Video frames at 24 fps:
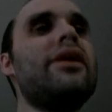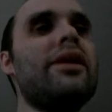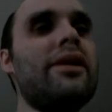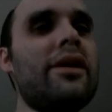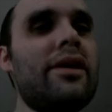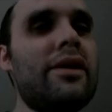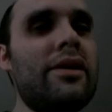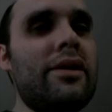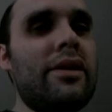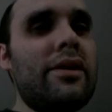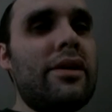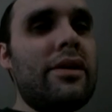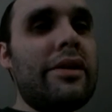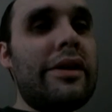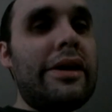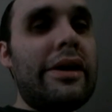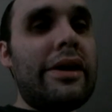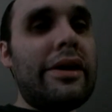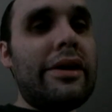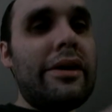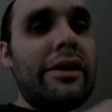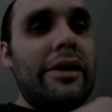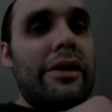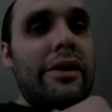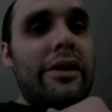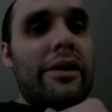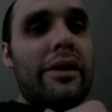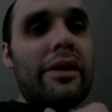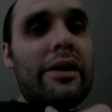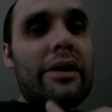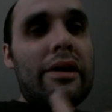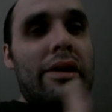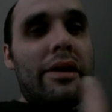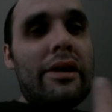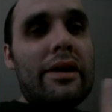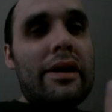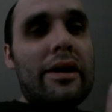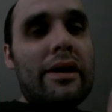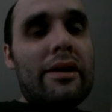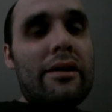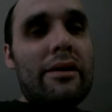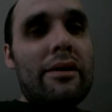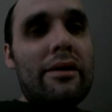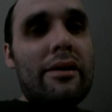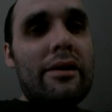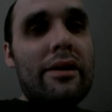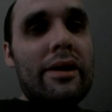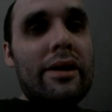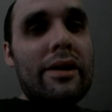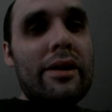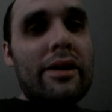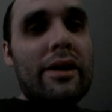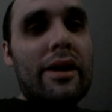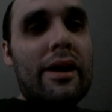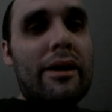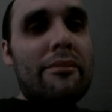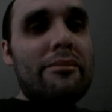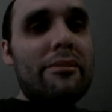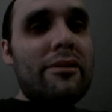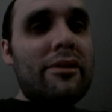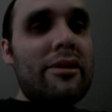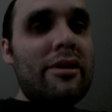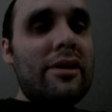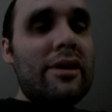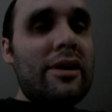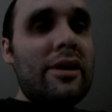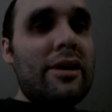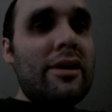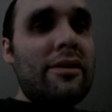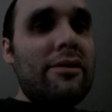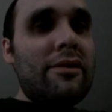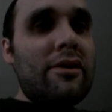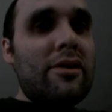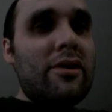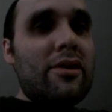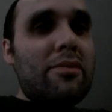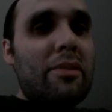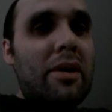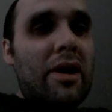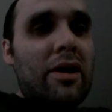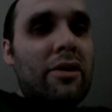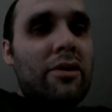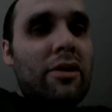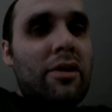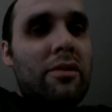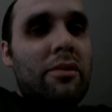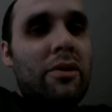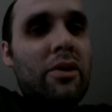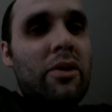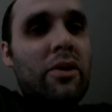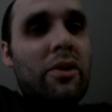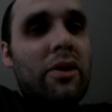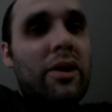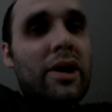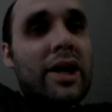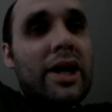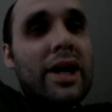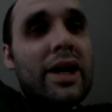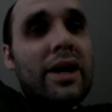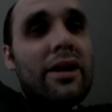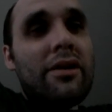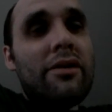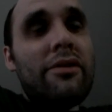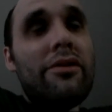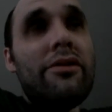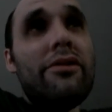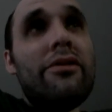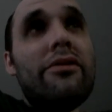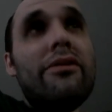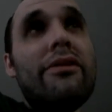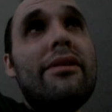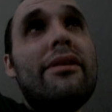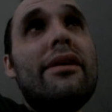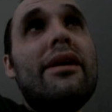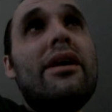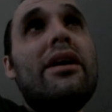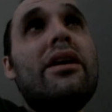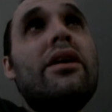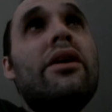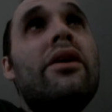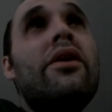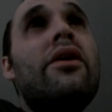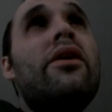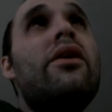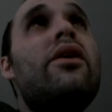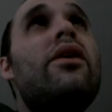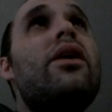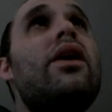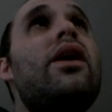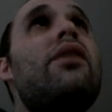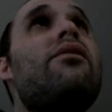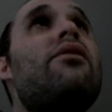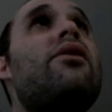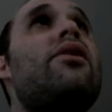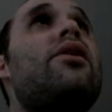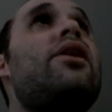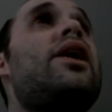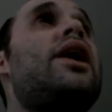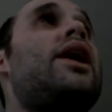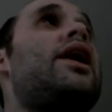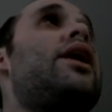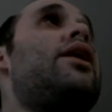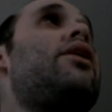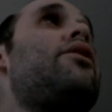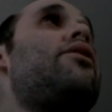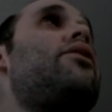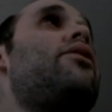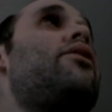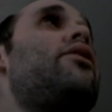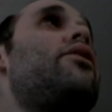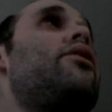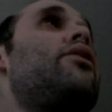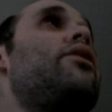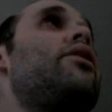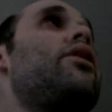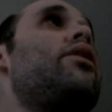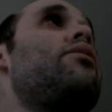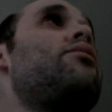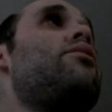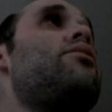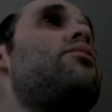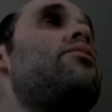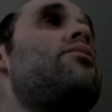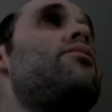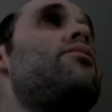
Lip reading: like on that are like the opposite end of the spectrum who are kind of that even now they